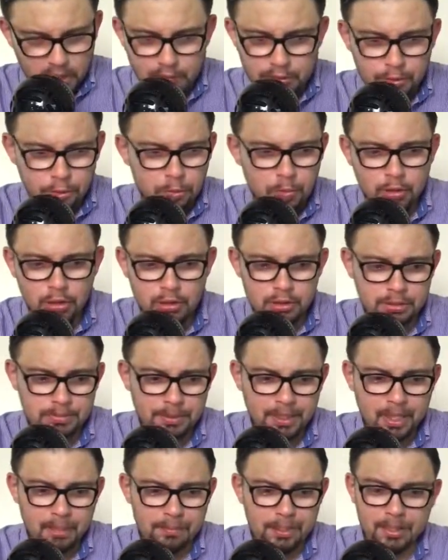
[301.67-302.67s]
the world is
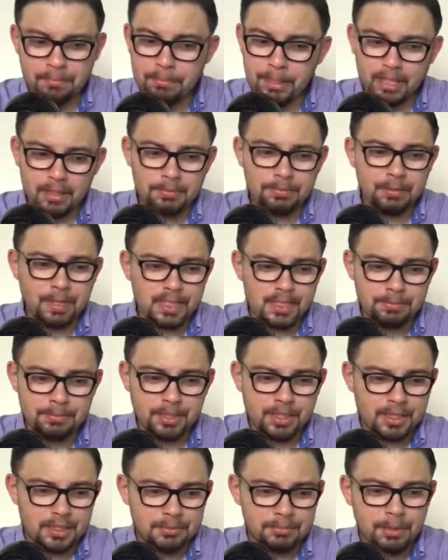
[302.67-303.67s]
becoming a better place because